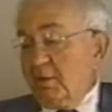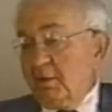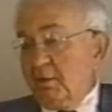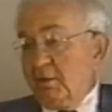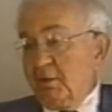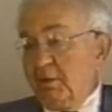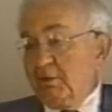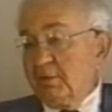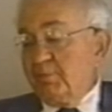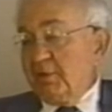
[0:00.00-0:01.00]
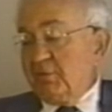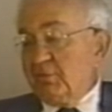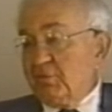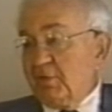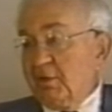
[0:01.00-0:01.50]
uh, in the present
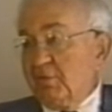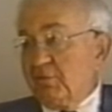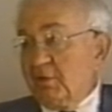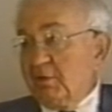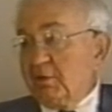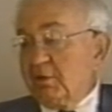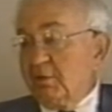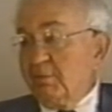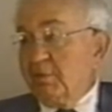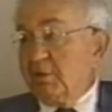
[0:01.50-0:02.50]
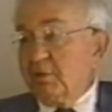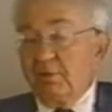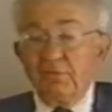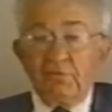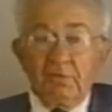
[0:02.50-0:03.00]
sales article because